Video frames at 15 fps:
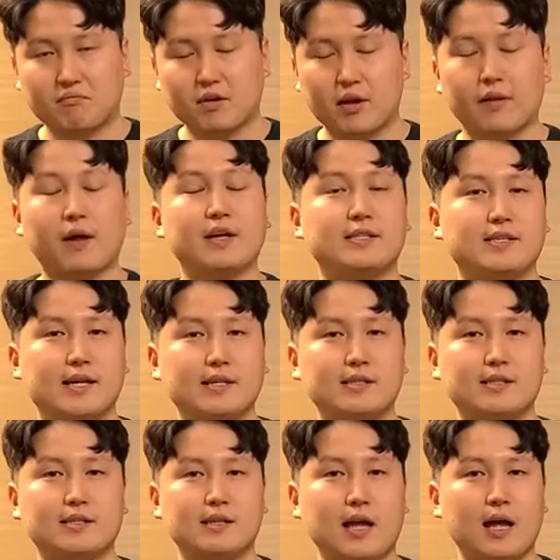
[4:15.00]
And I
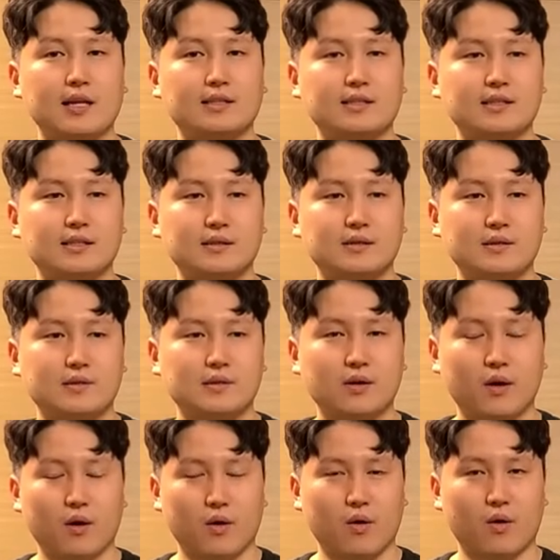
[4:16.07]
sense that
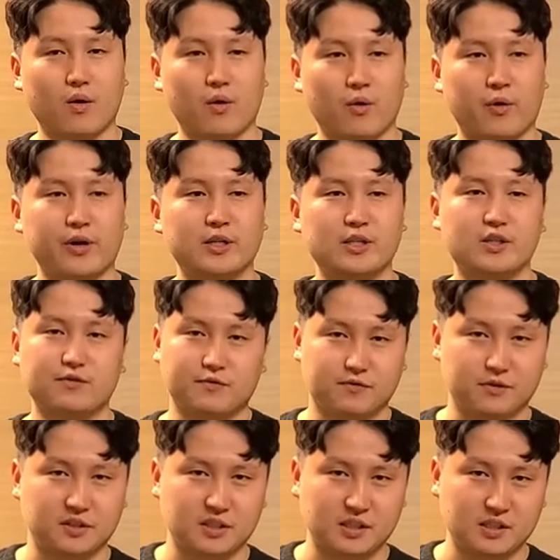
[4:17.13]
orange
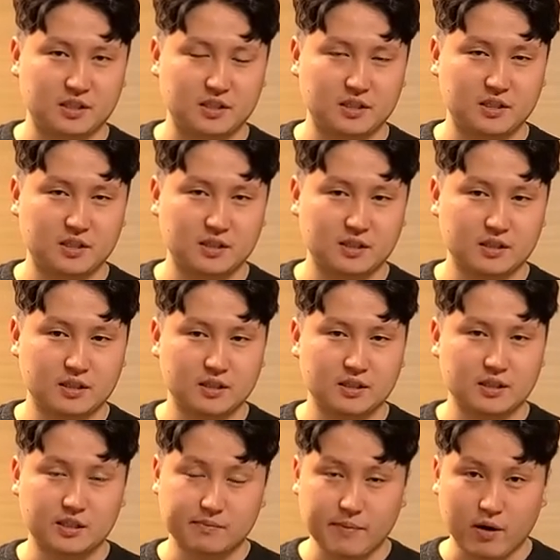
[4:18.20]
fruity
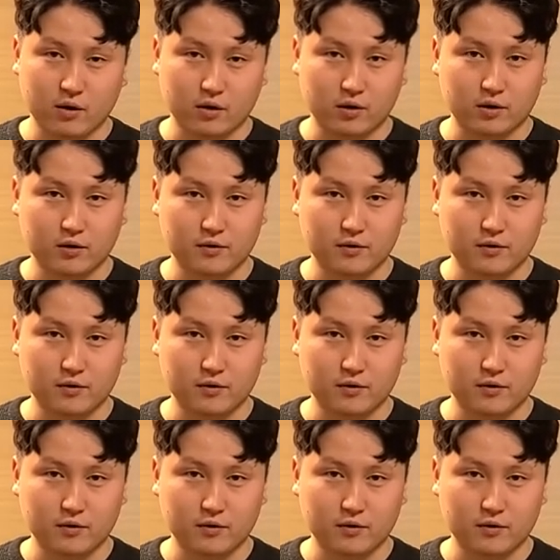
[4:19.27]
smell.